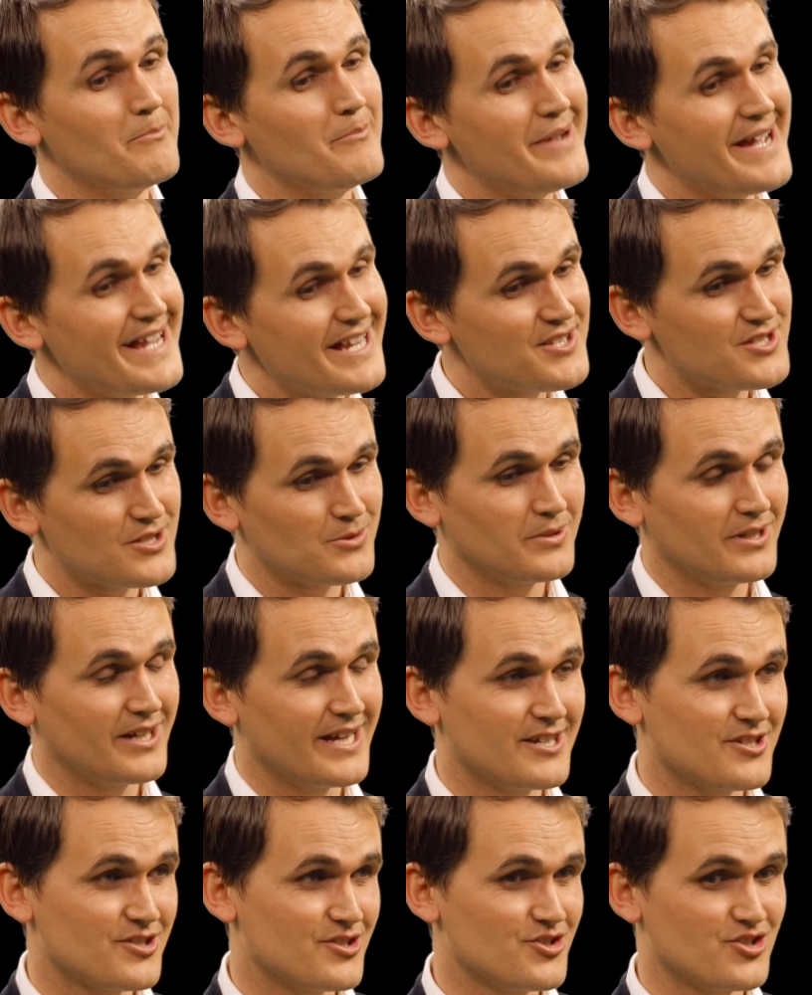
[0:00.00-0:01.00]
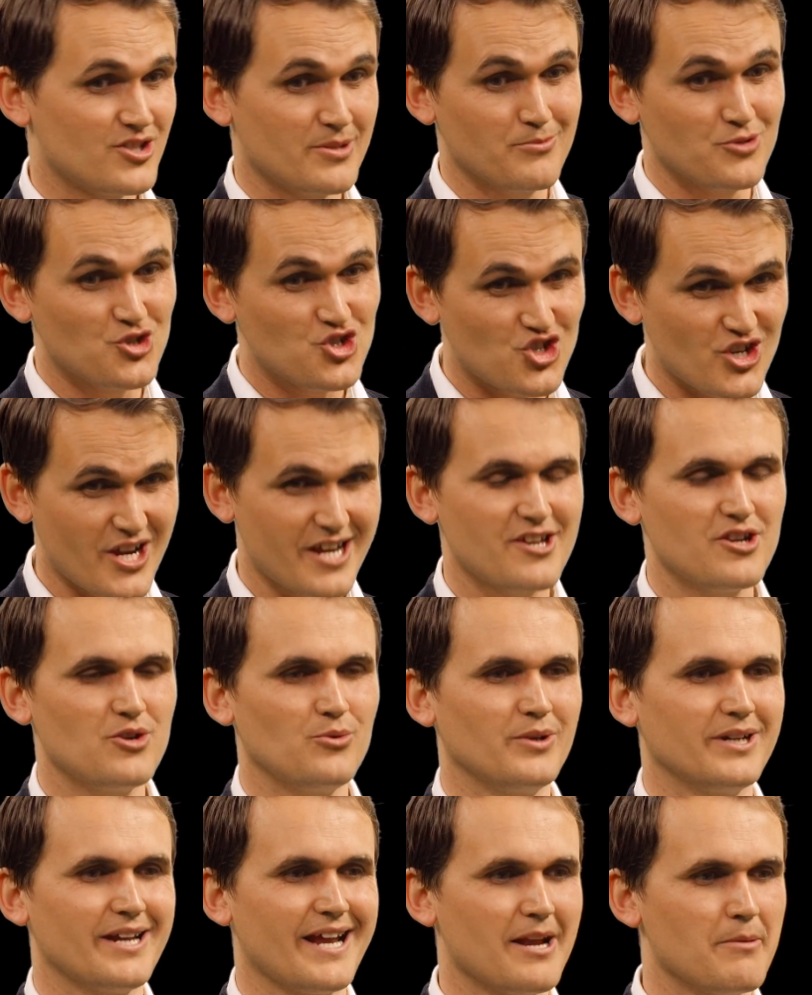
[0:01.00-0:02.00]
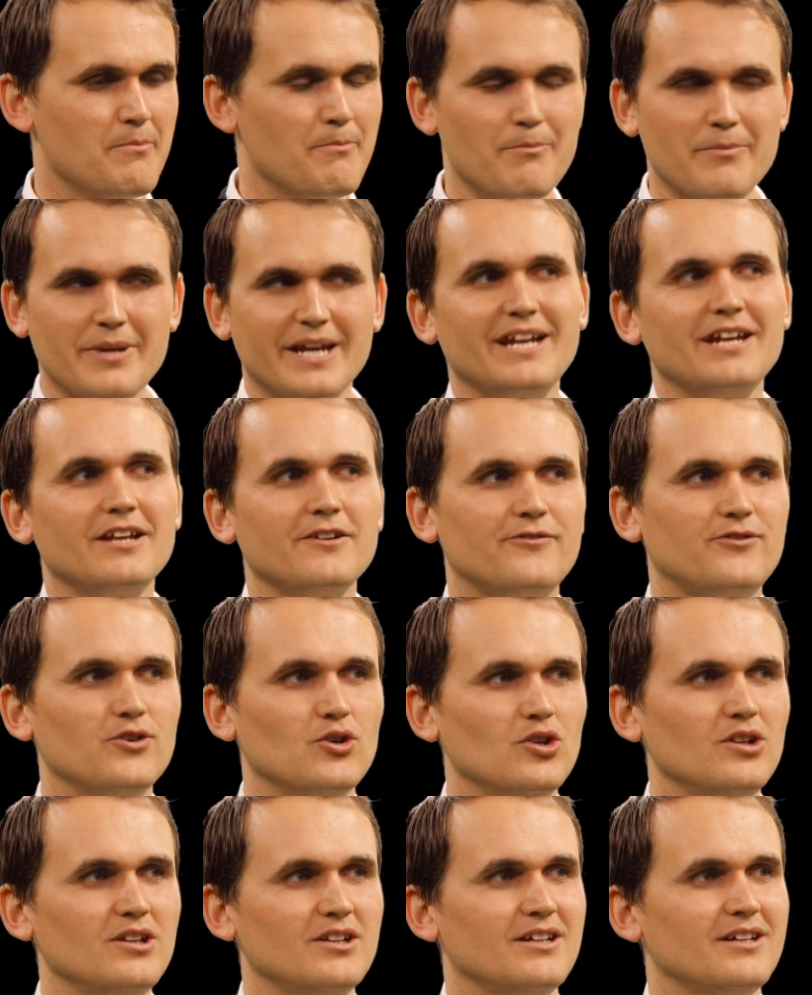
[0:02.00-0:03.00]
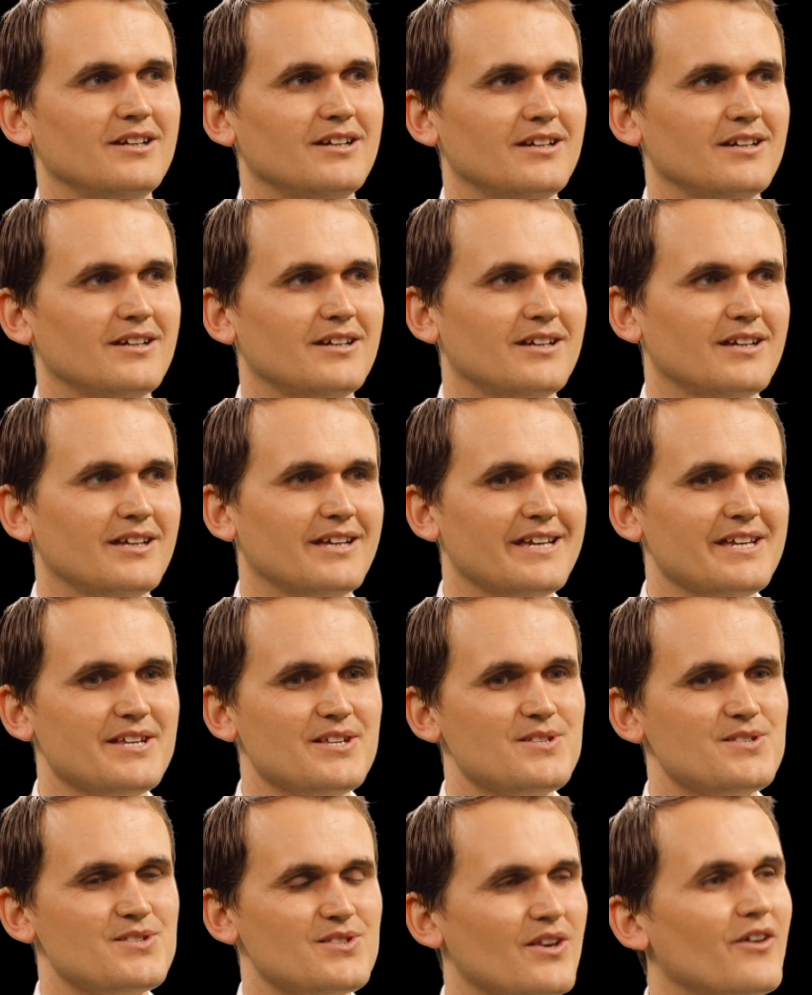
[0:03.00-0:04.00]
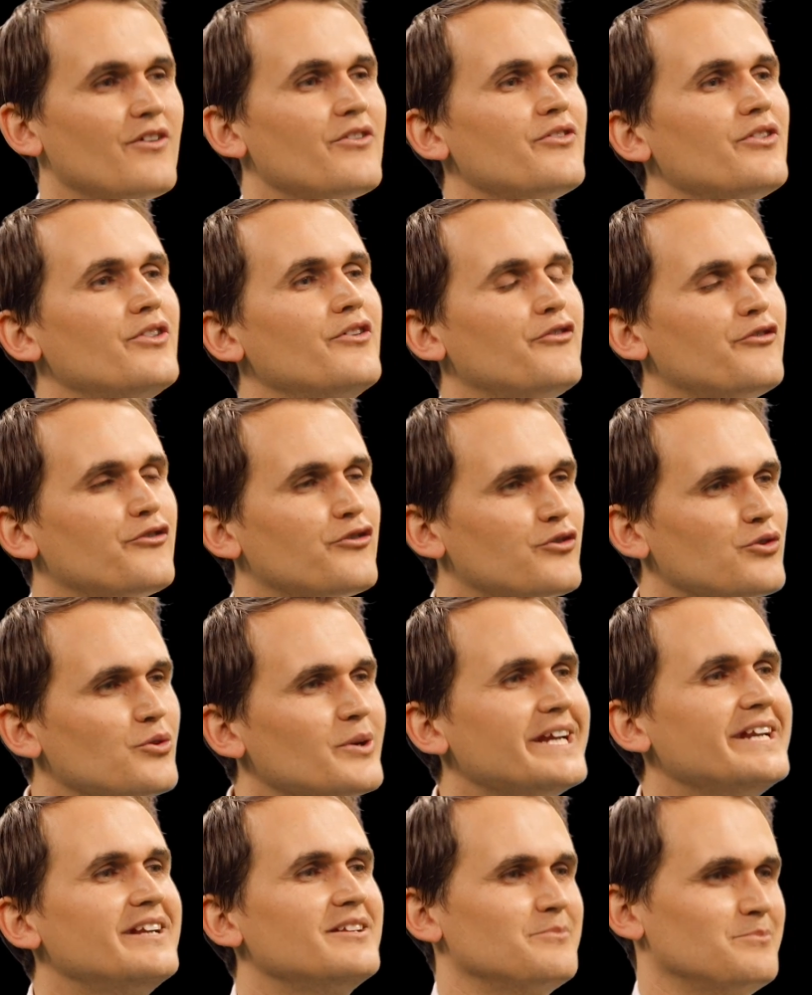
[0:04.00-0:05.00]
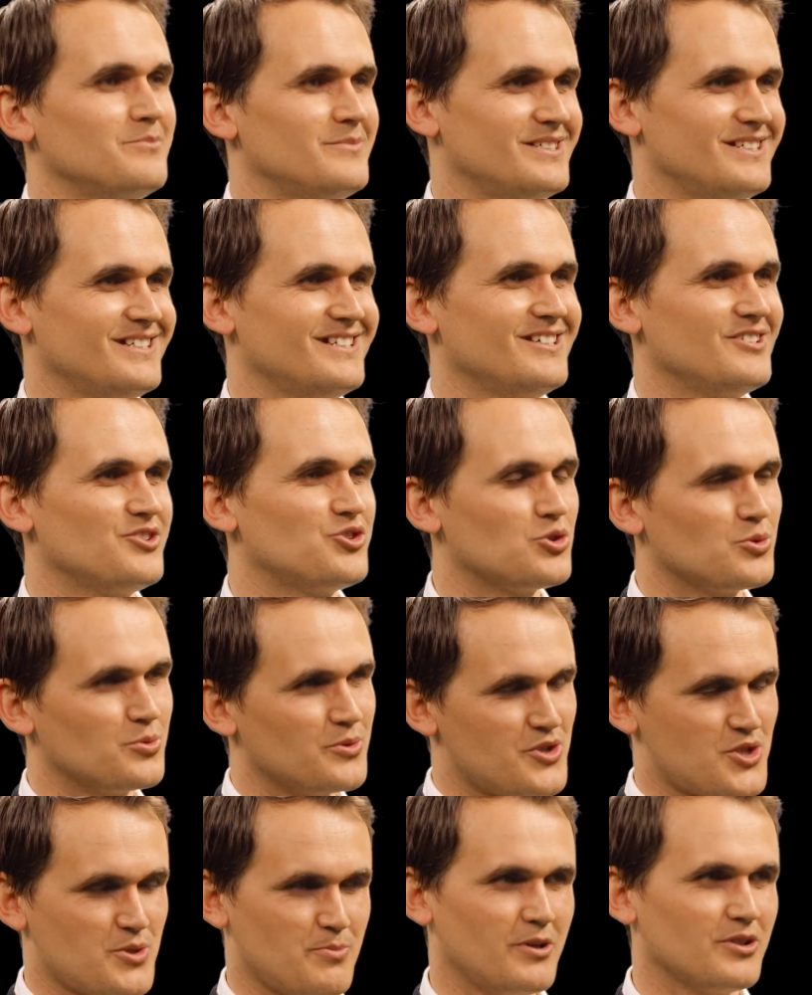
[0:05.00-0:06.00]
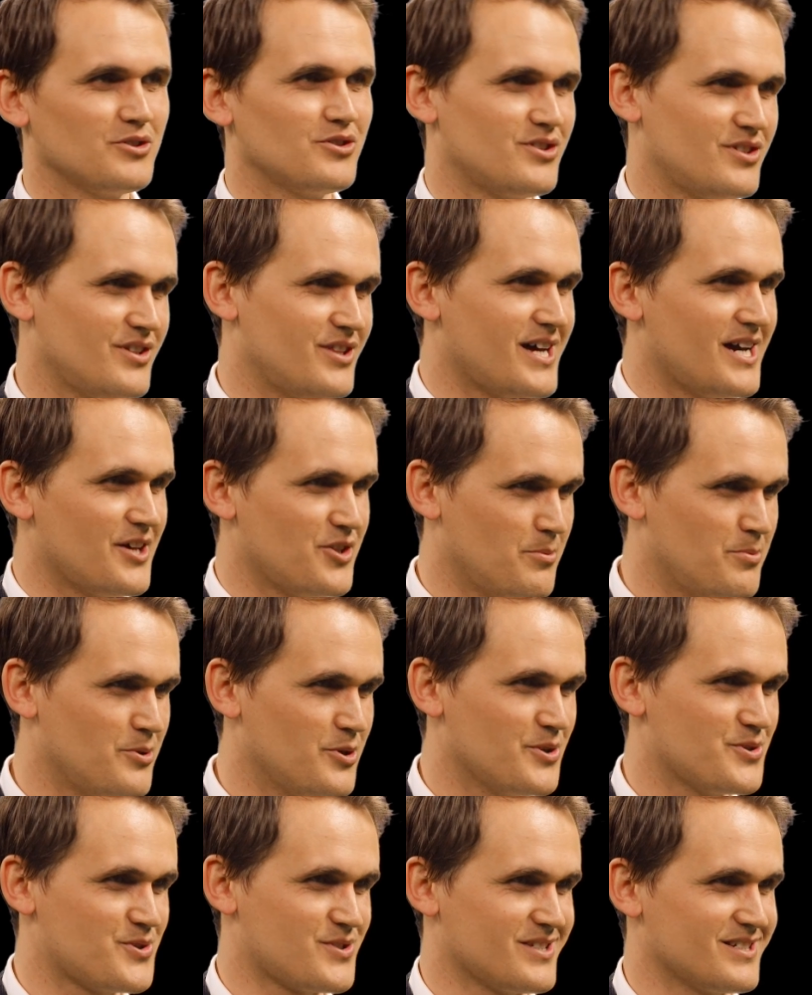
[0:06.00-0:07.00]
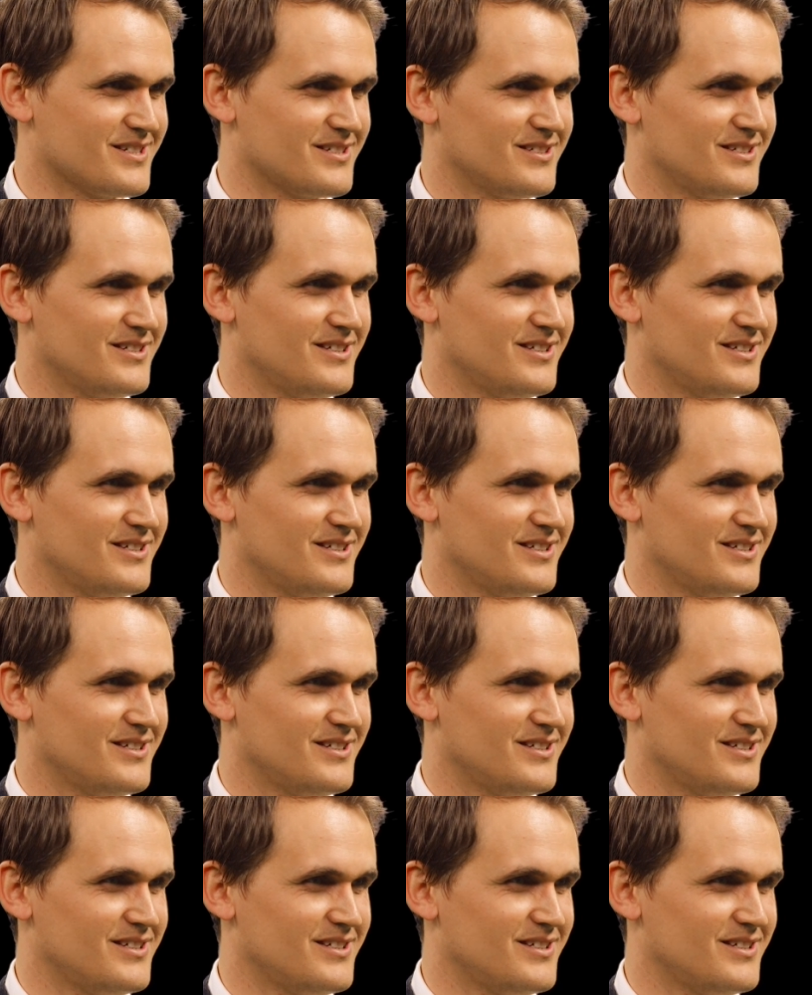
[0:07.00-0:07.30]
makes a relationship genuine and meaningful is the freedom to respond to the other person.